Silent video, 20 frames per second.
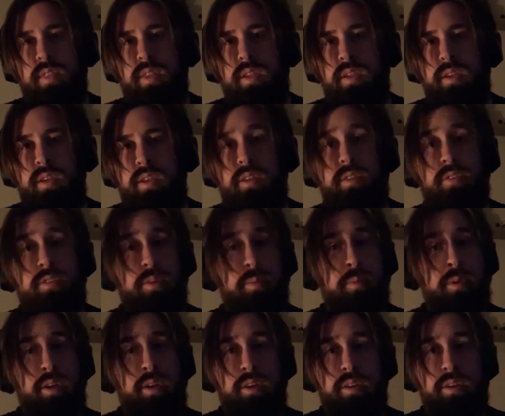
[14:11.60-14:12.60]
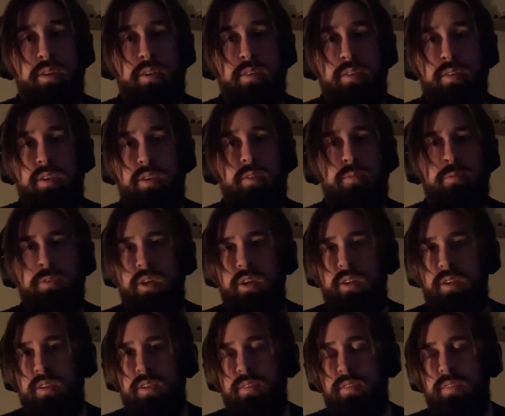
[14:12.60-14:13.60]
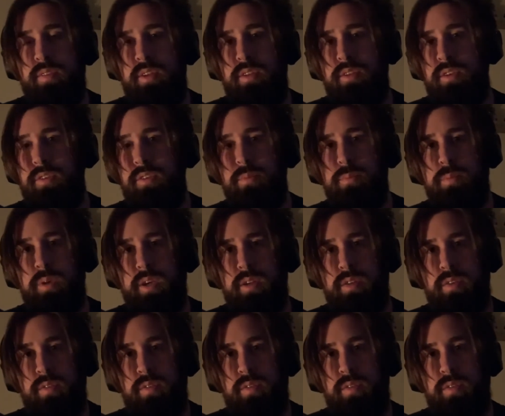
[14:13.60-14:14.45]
intimidating, inviting, it doesn't matter.